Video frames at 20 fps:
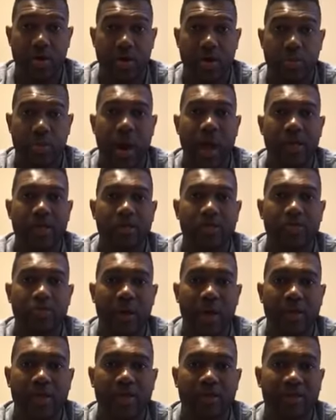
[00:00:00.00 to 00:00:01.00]
Why did,
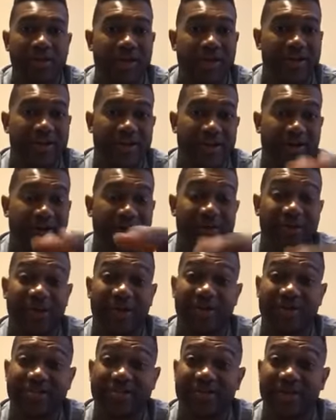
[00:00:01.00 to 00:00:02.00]
why did, there you go.
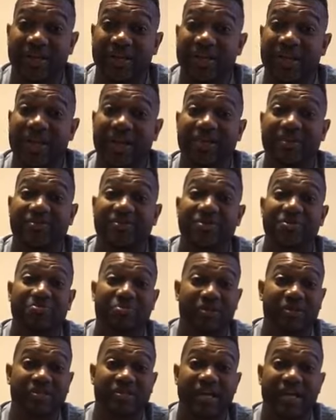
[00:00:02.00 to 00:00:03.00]
Yo, Leanne, you
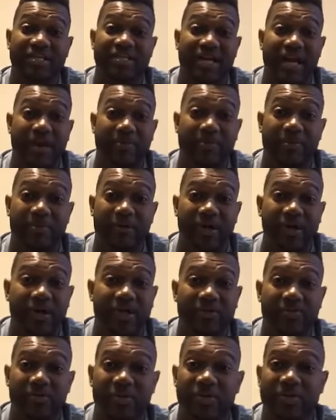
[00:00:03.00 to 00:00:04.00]
preached at chapel and
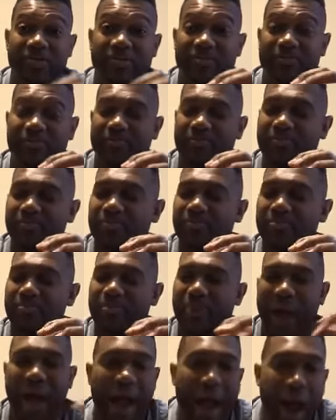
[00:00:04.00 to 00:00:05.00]
it was
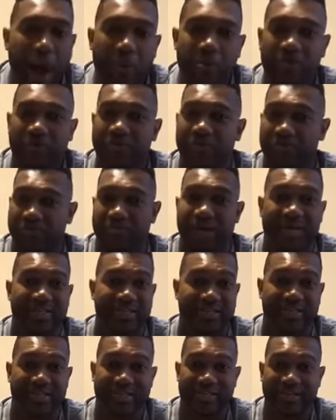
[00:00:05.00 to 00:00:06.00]
powerful, my
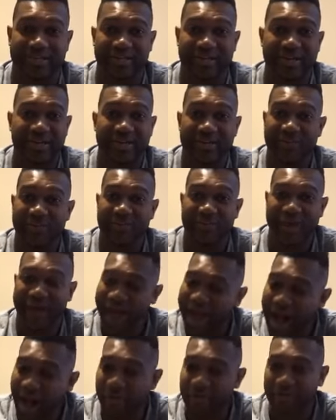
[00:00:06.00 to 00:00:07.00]
sister.
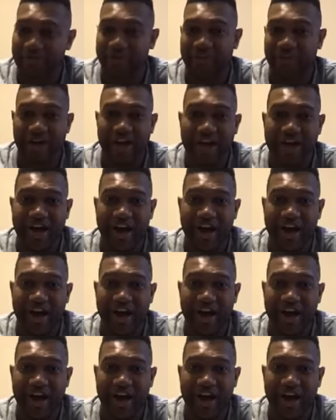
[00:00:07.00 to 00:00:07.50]
Powerful.